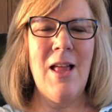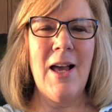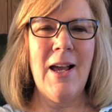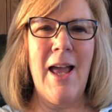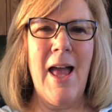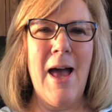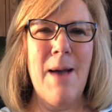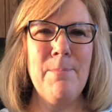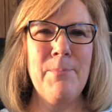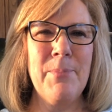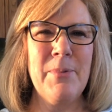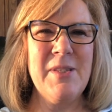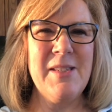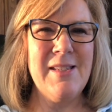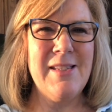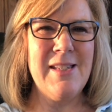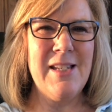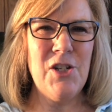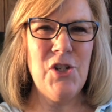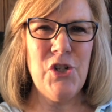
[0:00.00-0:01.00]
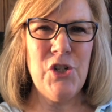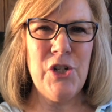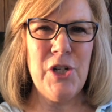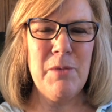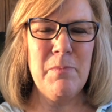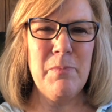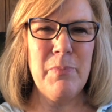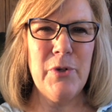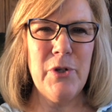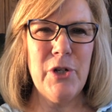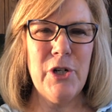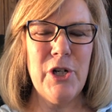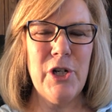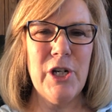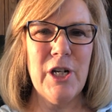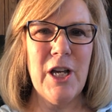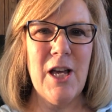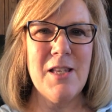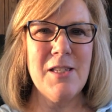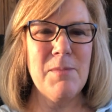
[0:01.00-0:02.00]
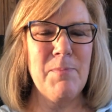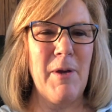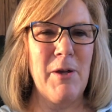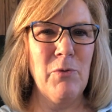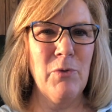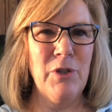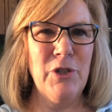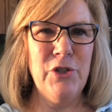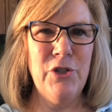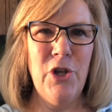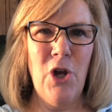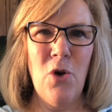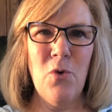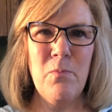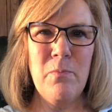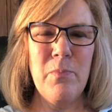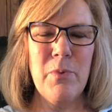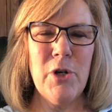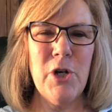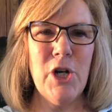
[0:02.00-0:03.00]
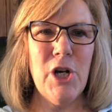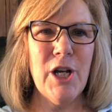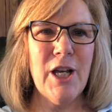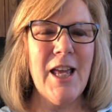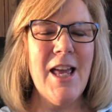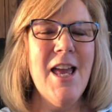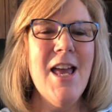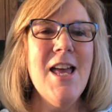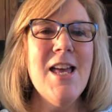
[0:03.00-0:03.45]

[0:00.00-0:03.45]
a composition book, a spiral notebook,